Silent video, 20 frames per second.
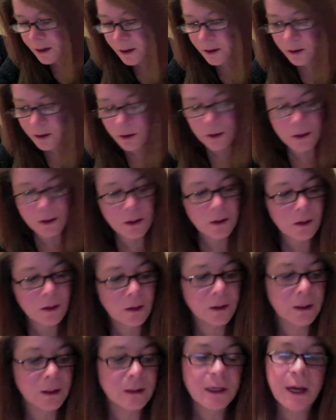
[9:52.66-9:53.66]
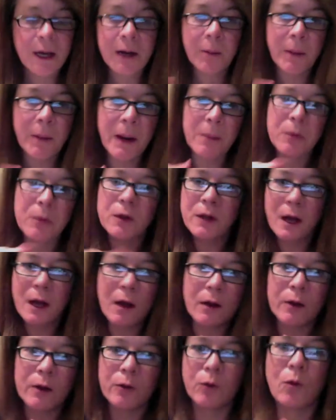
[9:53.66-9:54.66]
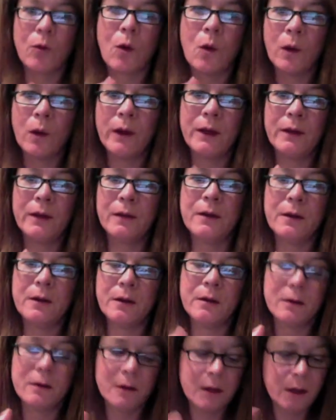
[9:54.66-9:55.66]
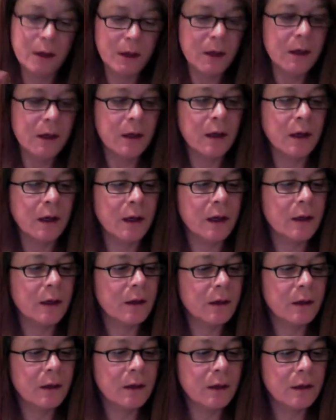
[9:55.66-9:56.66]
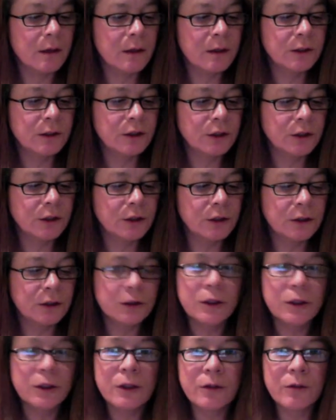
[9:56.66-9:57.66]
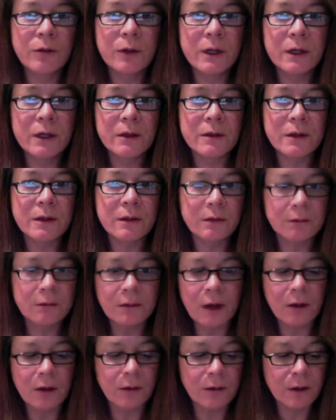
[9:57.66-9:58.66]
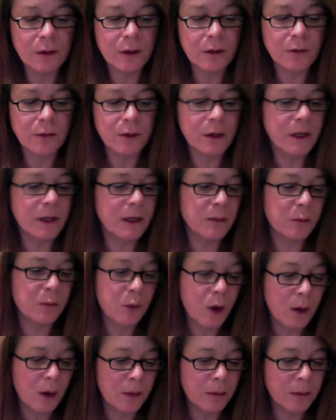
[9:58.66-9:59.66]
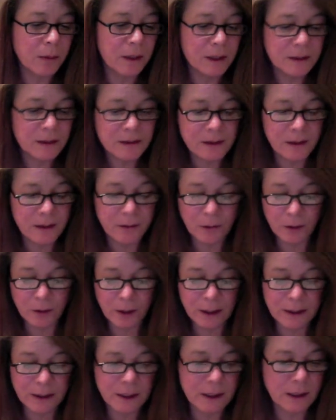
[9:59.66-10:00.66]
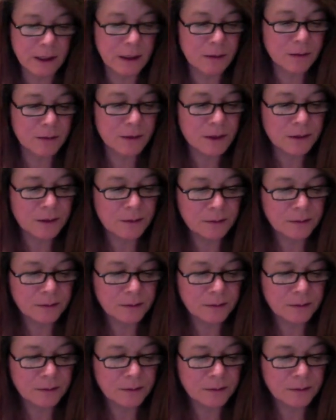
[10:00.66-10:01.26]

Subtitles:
it good and clean, take a paper towel and roll it in there, and it's just, you can reuse it over and over again, probably 7 or 8 times.